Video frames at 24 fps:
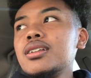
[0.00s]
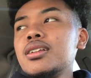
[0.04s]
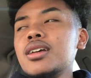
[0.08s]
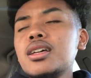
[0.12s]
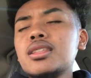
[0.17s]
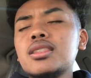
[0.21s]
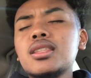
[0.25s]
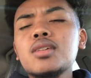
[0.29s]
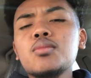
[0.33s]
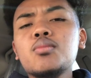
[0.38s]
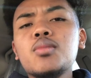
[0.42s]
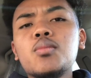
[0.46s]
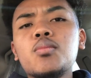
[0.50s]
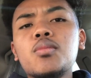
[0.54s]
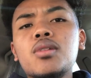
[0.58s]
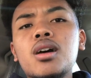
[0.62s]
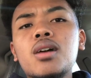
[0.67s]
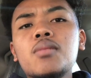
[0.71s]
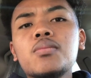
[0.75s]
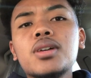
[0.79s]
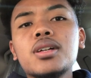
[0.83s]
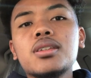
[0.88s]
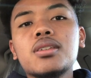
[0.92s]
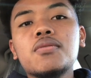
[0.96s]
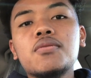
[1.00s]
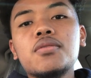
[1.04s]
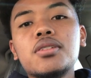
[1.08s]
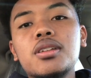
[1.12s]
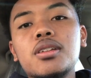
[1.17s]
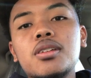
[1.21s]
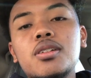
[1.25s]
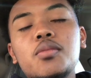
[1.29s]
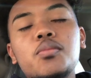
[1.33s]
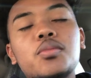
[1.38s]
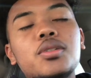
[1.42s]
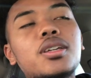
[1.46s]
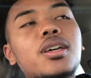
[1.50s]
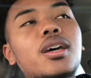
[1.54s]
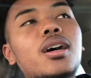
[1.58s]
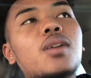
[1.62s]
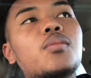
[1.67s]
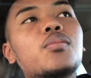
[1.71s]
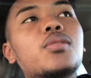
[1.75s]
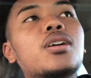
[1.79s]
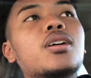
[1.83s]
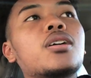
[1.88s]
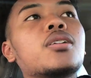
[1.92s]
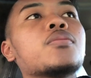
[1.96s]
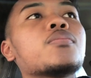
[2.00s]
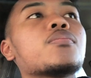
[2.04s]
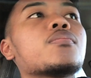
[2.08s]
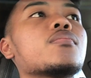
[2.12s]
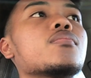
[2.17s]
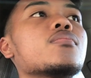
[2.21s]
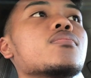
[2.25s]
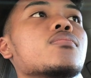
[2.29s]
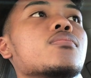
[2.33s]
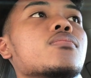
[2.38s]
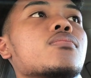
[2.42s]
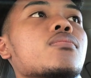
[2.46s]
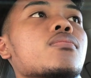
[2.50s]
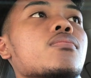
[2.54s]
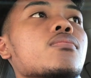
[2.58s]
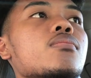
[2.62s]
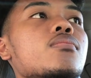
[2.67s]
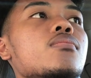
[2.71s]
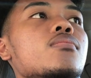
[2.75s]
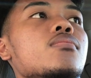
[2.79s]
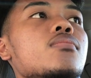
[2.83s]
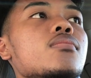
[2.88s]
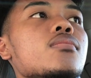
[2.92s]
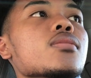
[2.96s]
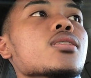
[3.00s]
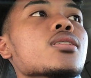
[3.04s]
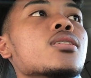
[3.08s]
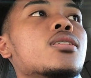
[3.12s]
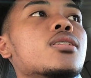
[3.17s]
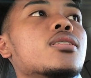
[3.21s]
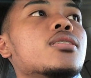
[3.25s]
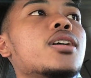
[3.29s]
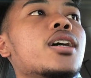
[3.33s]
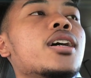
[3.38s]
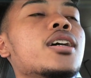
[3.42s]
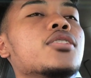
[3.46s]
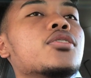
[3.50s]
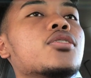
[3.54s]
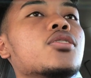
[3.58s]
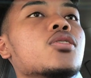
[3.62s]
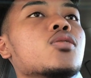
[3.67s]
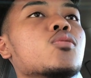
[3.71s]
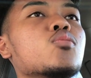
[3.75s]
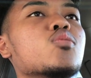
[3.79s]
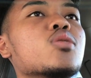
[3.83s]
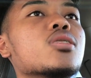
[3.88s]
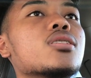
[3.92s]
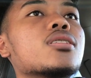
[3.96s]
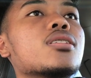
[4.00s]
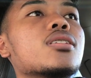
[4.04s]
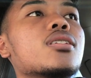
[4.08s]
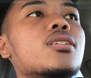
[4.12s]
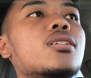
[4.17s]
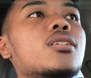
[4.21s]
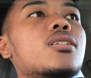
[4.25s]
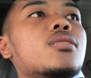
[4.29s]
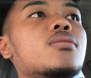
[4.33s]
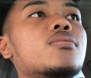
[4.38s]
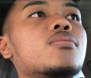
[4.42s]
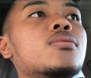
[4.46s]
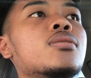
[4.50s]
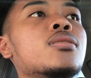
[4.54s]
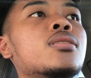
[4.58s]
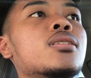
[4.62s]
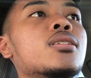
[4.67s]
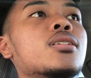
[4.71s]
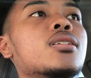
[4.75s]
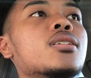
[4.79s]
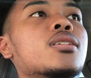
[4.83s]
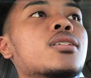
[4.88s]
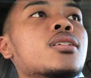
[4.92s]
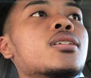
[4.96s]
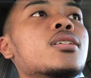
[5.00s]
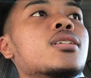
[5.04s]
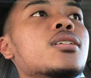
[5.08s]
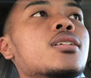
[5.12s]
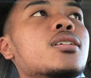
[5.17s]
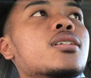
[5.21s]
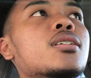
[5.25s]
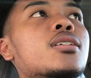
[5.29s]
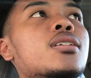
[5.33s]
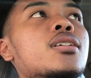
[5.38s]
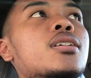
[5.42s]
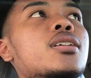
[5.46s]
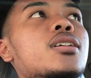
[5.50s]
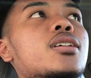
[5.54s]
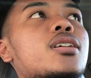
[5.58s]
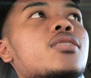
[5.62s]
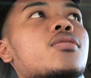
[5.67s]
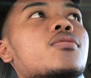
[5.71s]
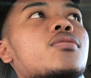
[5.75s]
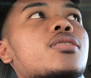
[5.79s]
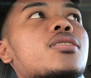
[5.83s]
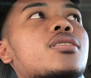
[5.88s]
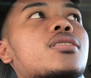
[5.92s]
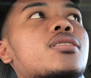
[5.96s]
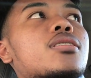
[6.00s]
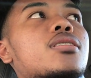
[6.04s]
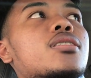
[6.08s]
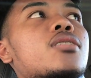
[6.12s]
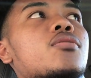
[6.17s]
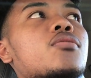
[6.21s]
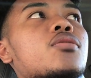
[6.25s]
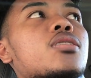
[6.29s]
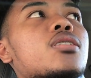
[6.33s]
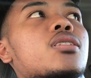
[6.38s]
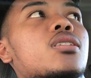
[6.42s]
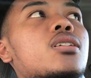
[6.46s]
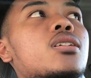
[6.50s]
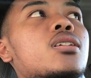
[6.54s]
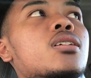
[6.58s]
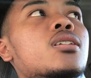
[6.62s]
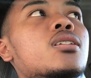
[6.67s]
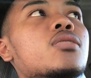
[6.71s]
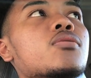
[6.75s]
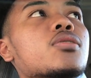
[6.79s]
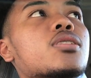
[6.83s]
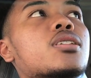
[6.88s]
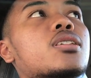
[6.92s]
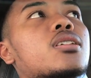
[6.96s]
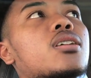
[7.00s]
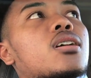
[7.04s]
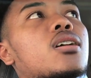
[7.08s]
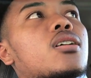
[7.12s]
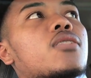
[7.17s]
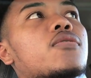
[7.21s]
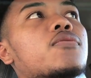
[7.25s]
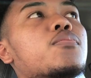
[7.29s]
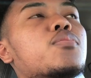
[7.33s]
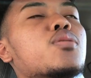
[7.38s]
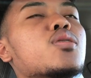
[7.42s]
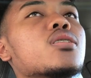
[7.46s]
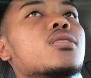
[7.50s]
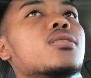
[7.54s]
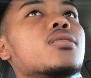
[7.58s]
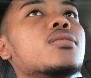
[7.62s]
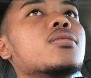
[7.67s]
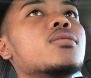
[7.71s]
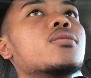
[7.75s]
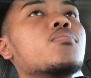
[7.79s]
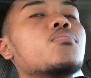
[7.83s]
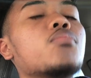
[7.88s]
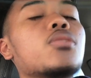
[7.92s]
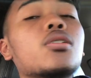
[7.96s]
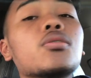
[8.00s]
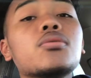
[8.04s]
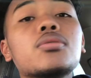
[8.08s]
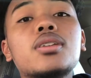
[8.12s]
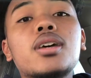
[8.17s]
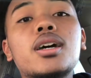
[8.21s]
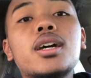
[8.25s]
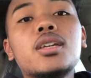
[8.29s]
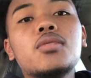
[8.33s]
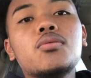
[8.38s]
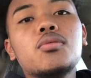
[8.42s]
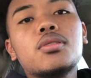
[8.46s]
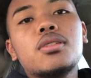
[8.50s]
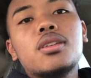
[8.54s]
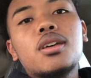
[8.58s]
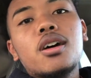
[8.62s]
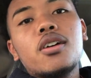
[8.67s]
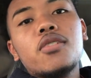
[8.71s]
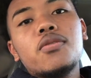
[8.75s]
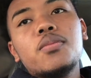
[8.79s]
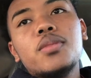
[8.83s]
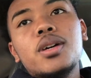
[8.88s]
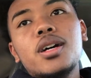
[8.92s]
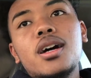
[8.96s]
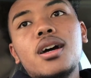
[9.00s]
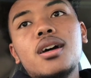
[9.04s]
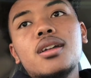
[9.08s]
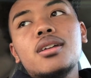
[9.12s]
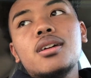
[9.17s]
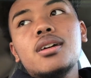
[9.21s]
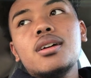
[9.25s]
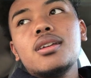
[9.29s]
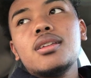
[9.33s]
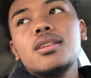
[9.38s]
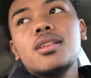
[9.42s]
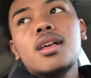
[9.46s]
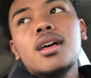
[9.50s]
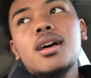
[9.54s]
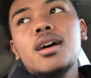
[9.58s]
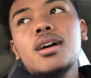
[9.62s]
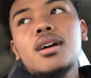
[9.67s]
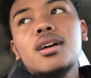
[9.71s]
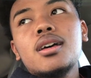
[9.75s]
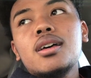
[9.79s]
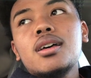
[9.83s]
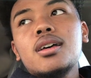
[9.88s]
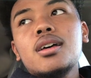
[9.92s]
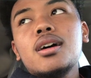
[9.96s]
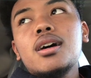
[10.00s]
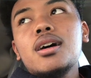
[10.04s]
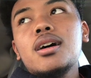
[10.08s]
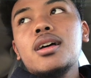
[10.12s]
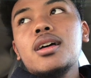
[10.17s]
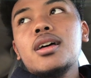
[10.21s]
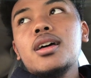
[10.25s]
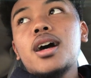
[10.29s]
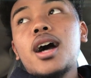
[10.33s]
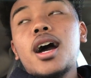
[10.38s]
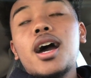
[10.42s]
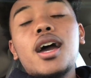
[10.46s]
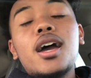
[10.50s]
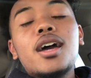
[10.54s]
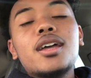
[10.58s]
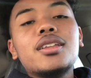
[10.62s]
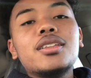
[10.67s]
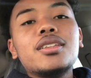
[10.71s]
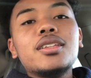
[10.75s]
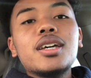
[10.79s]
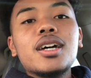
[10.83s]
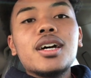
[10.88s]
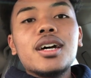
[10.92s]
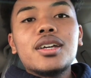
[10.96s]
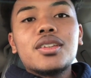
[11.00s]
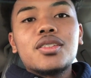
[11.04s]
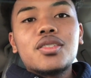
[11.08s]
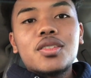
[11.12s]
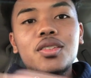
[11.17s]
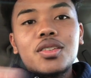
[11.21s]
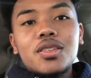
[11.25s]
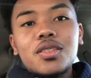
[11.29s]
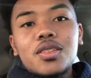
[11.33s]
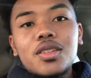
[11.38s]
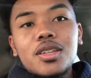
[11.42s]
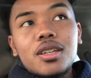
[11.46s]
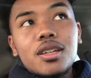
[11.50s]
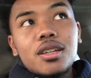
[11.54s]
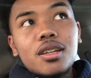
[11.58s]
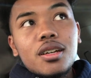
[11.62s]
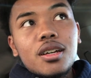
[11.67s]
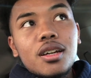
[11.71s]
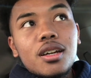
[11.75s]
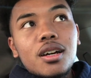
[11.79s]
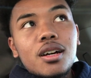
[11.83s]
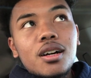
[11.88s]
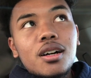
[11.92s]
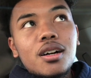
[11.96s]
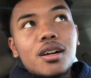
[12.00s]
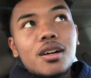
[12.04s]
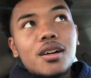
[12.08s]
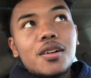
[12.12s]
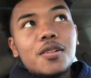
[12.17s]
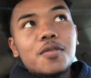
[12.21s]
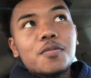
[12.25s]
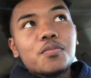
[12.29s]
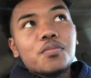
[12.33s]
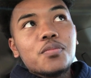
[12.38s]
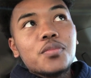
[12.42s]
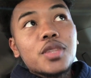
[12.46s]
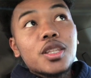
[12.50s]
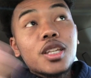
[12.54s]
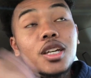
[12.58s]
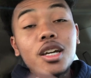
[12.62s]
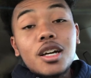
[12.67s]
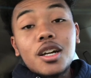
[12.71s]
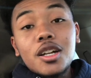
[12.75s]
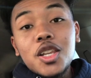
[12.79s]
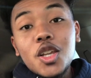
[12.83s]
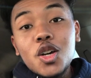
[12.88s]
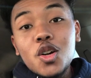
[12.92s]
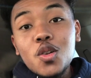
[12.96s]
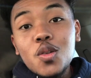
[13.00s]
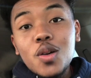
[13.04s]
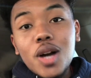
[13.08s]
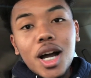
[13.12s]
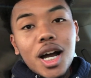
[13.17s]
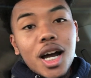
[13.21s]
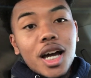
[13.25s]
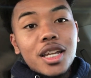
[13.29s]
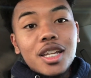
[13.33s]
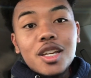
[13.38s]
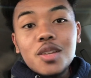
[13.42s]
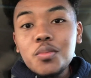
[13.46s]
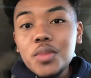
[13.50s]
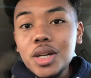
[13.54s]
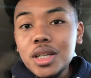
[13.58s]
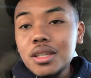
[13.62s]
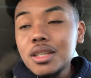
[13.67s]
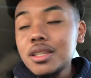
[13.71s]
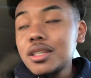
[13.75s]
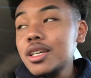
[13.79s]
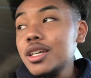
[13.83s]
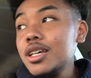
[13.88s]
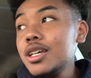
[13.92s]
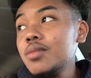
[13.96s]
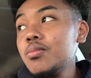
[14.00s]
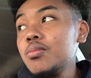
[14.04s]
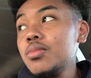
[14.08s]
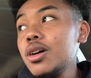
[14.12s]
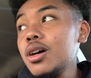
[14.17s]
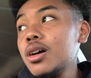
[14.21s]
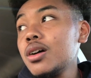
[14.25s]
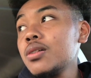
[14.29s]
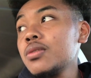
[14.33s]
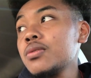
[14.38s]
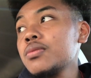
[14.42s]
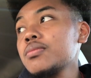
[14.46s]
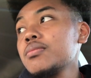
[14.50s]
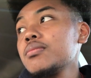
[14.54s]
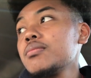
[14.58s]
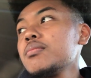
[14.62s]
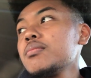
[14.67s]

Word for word: Yeah, I think my mom got the video, but yeah, man. Day two was um, it was it was good. It was tough, but both days were tough, man. And I and yes, um, to conclude, I didn't make the team, bro.